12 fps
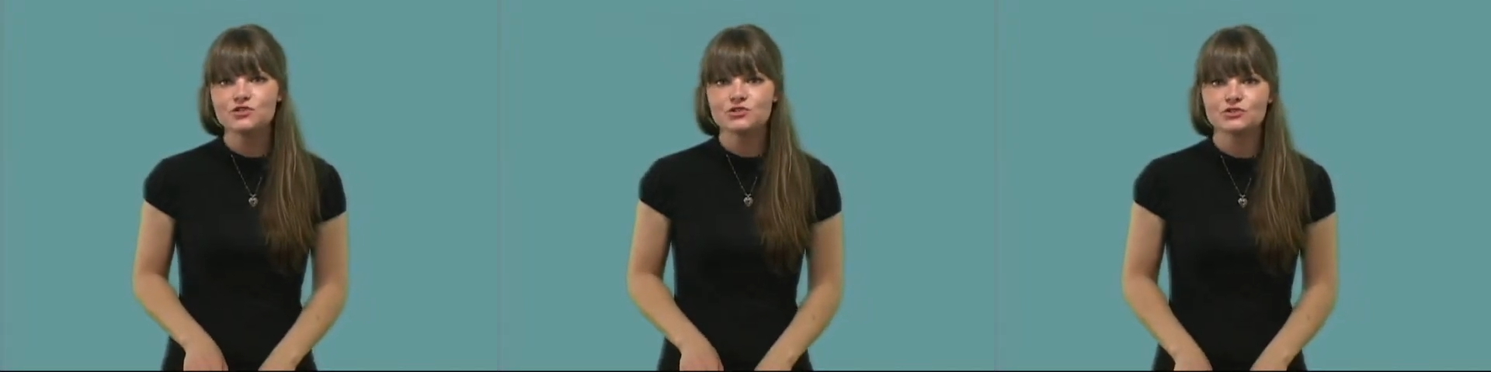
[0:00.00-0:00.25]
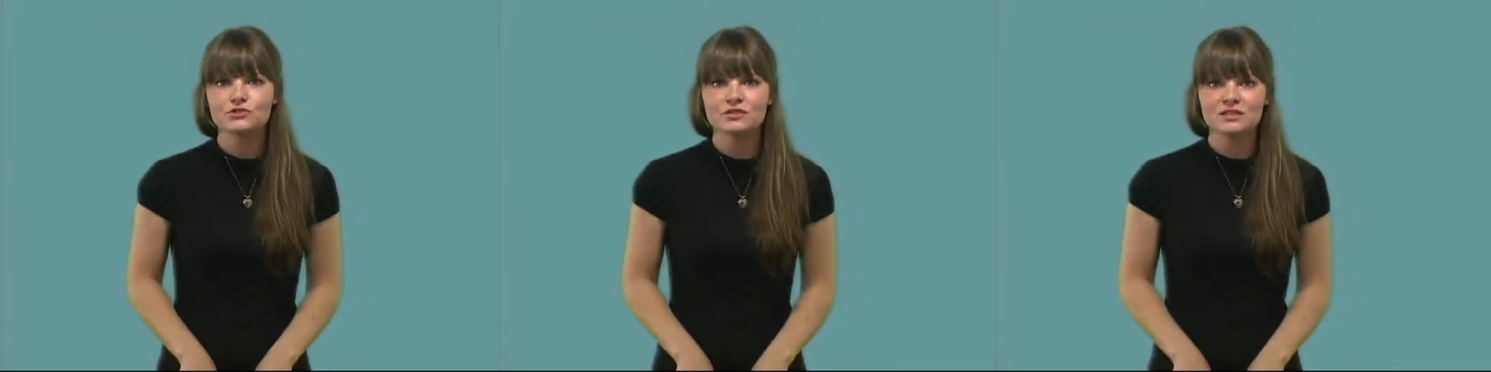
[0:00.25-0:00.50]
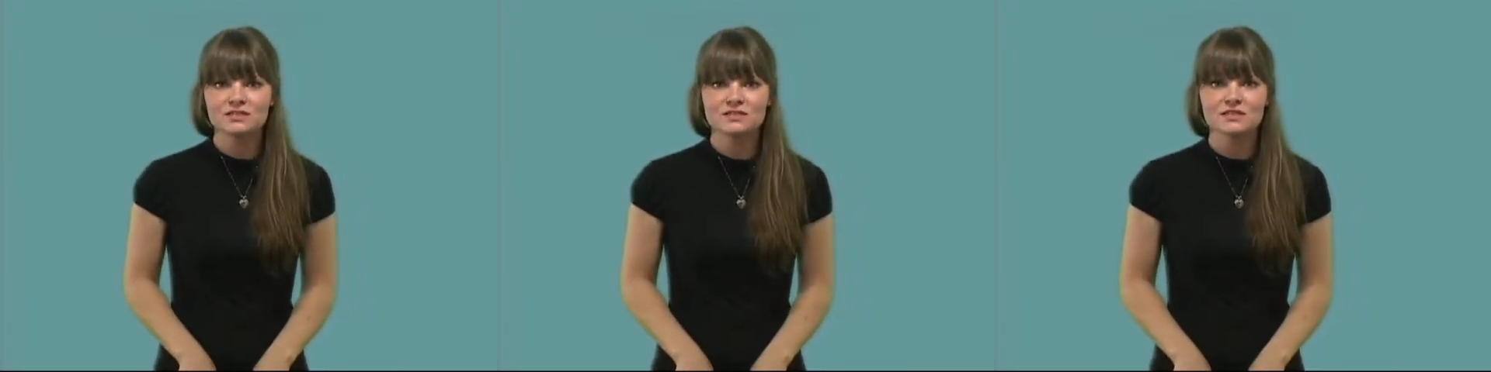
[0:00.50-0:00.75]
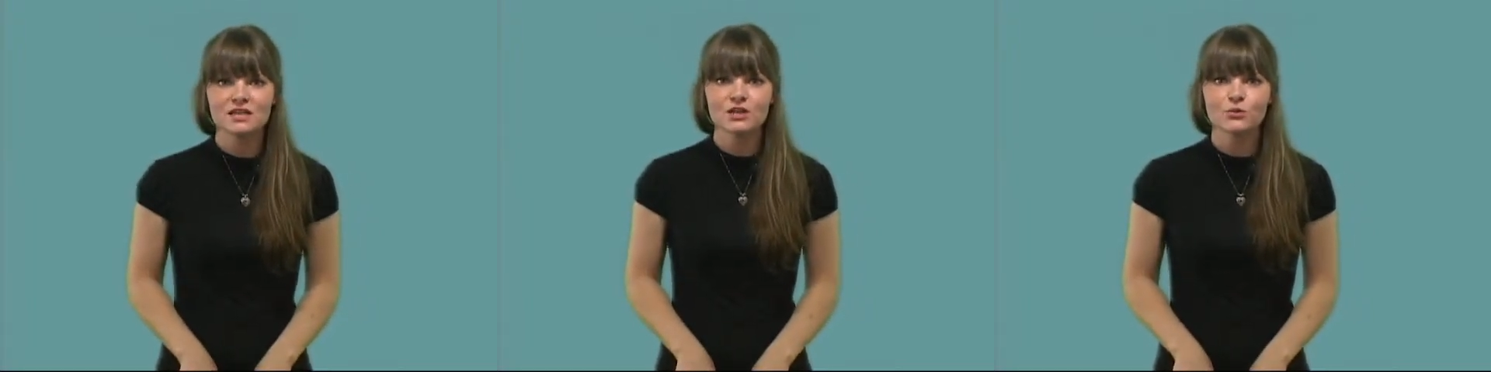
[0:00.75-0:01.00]
sure that the
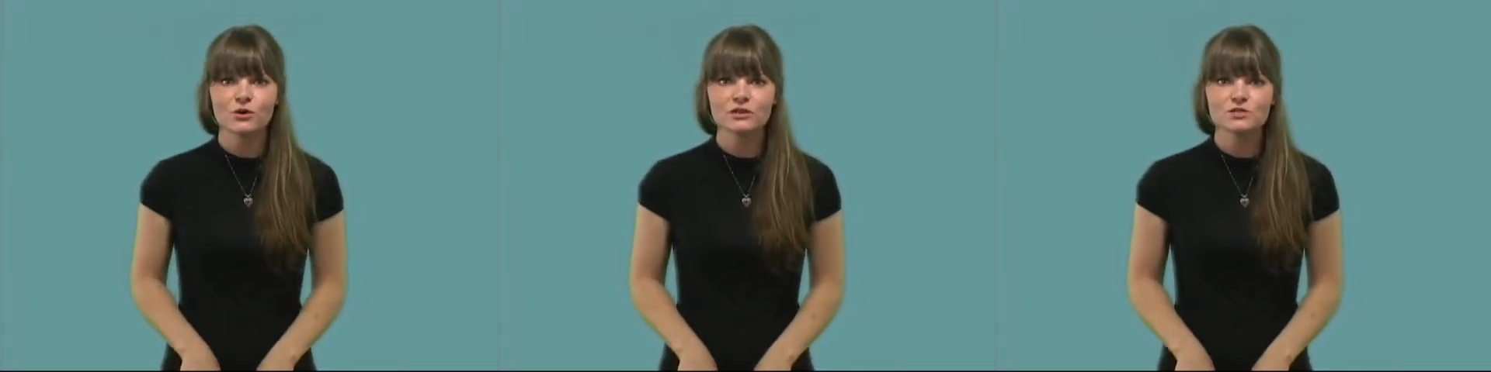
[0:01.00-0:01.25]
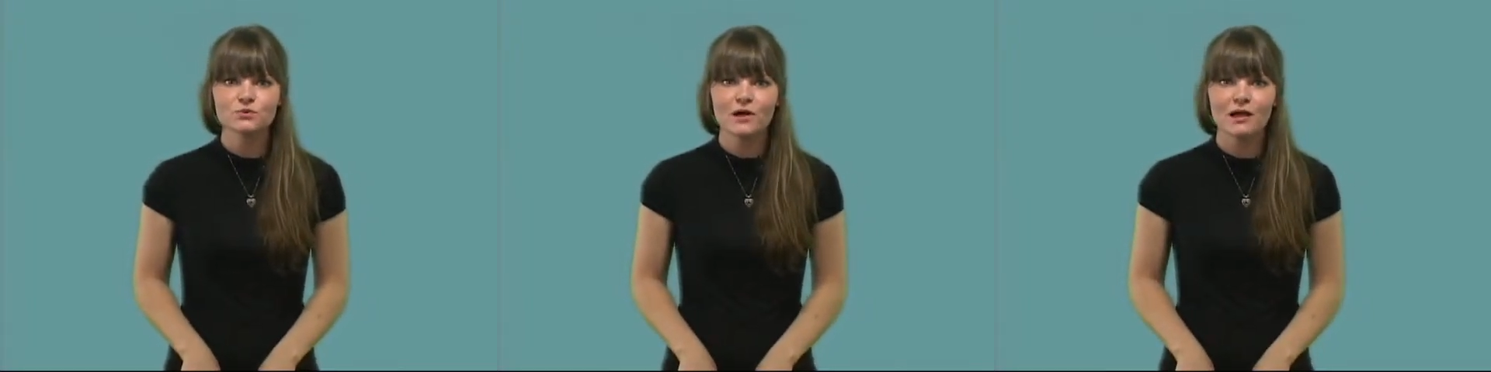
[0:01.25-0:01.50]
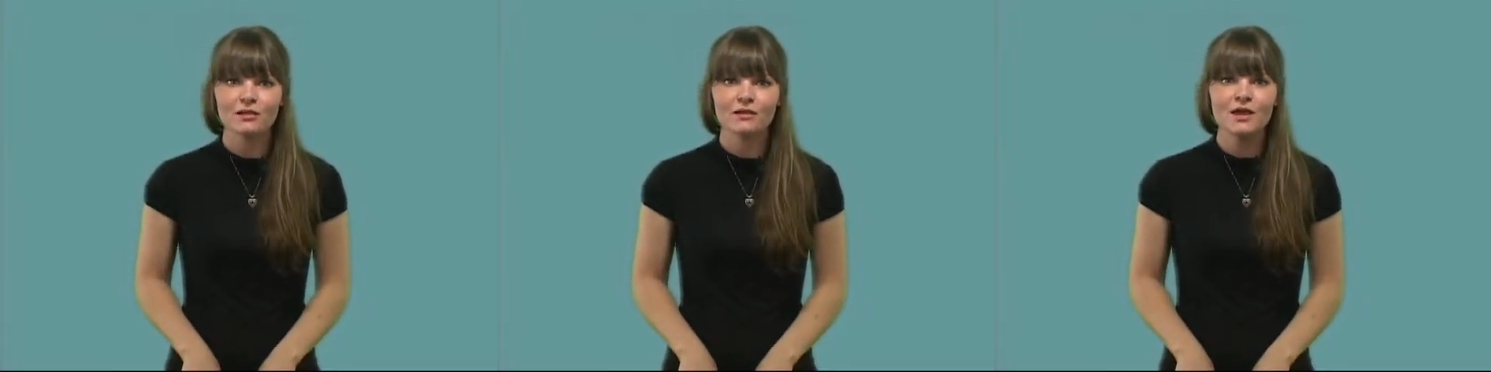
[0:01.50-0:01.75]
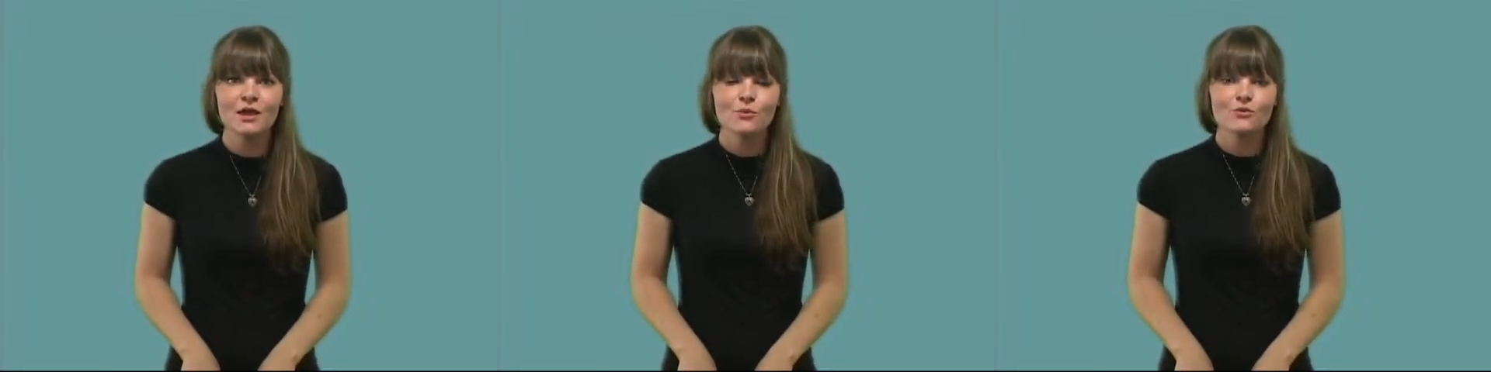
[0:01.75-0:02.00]
skin works well
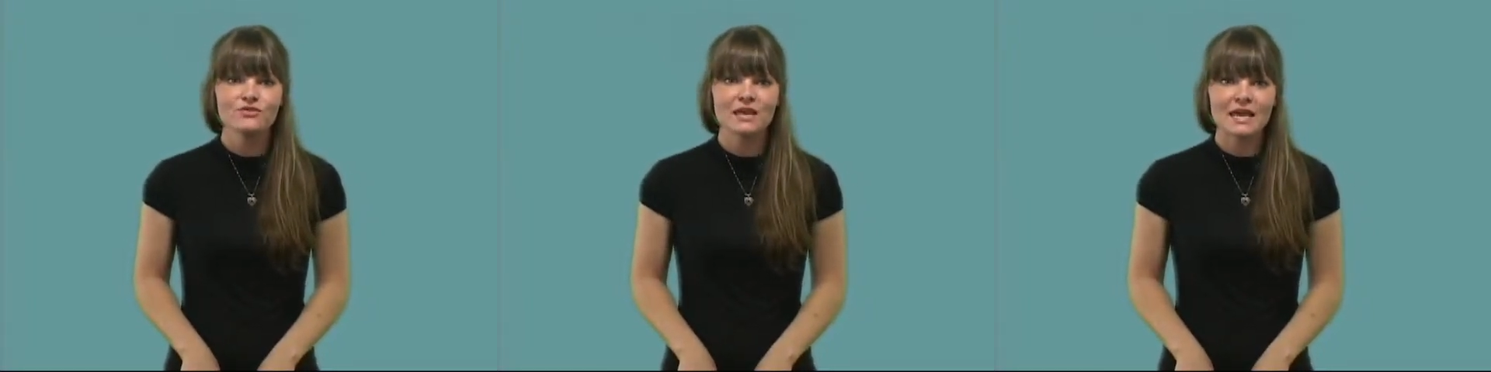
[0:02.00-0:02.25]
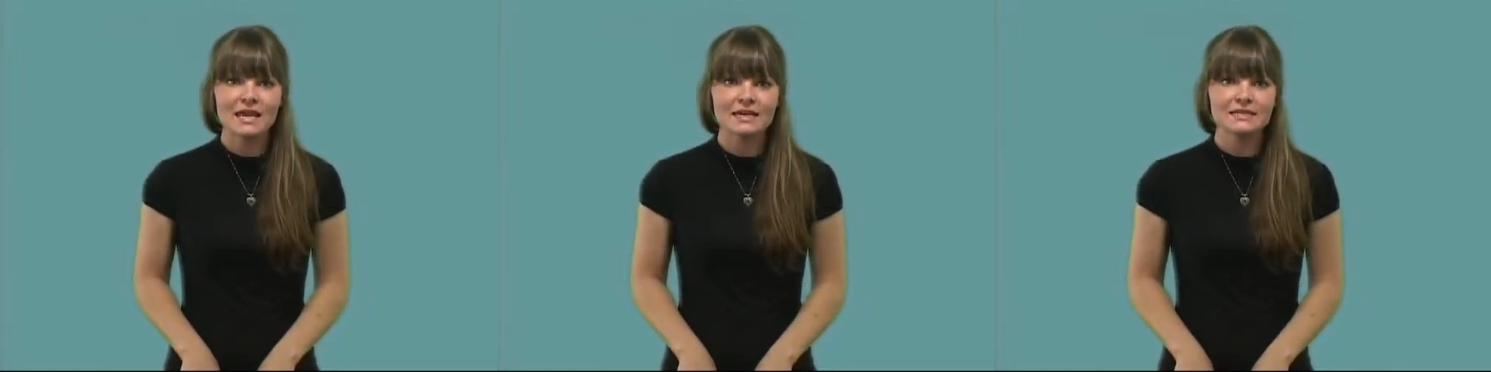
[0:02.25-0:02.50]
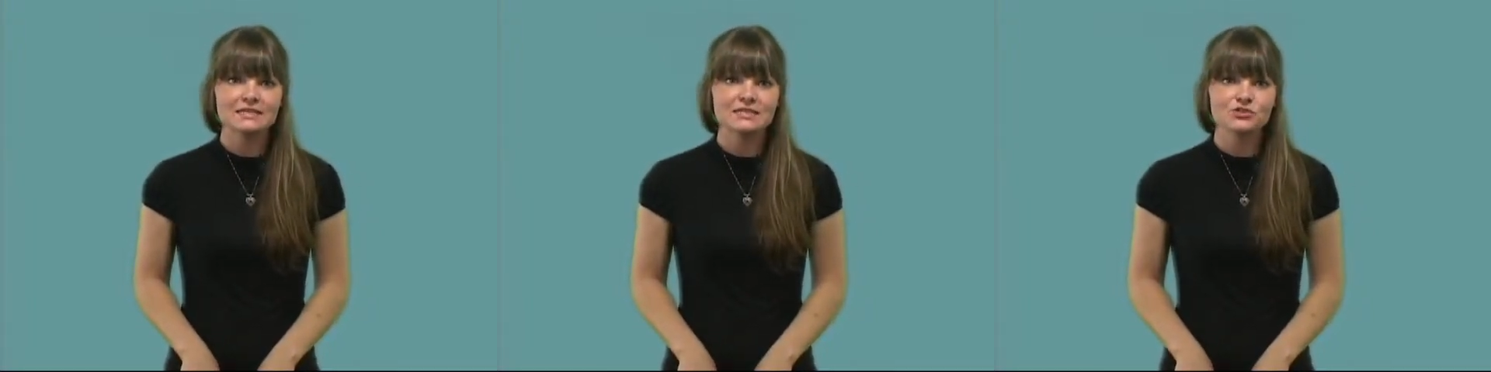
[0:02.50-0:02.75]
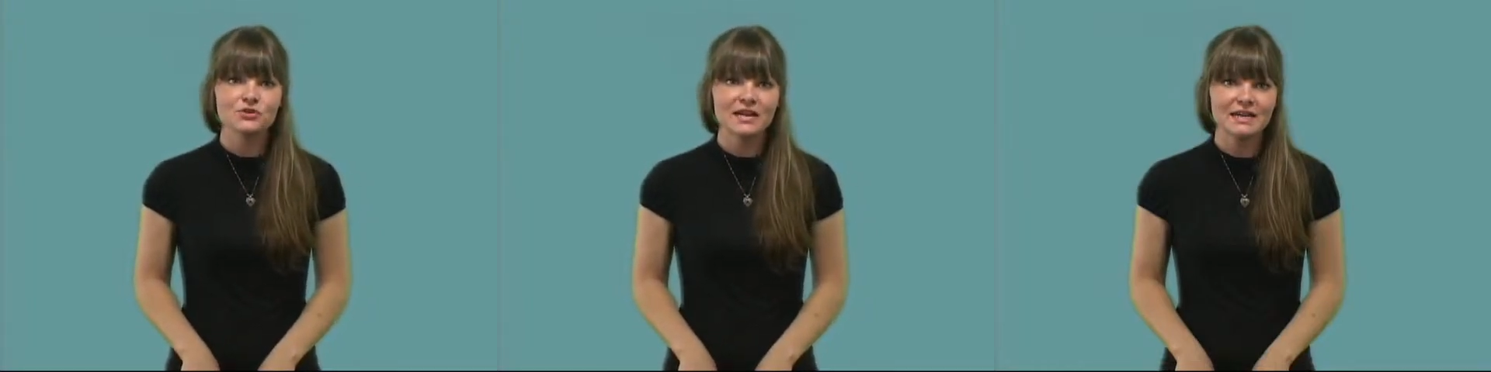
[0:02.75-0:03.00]
with the
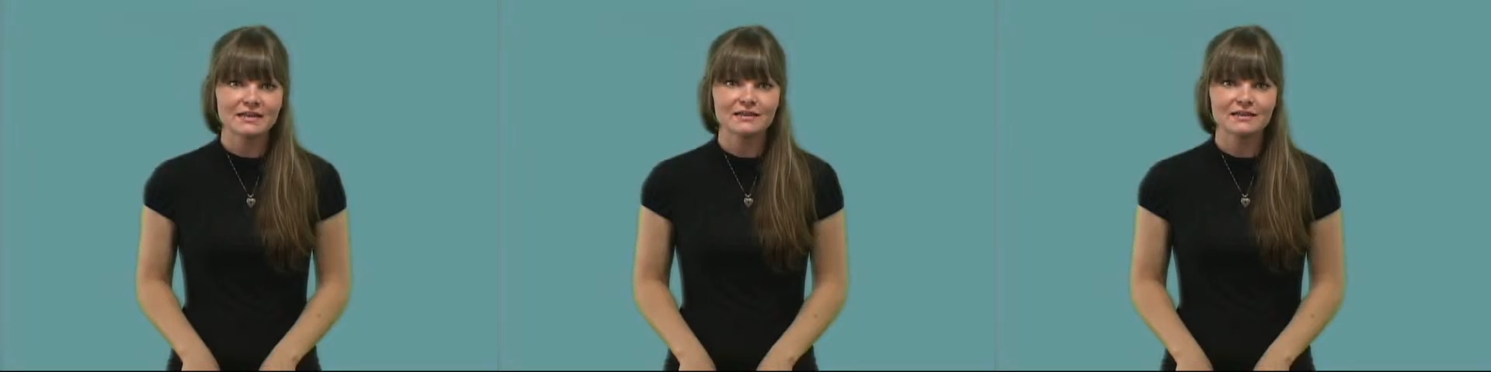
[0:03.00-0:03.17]
AED training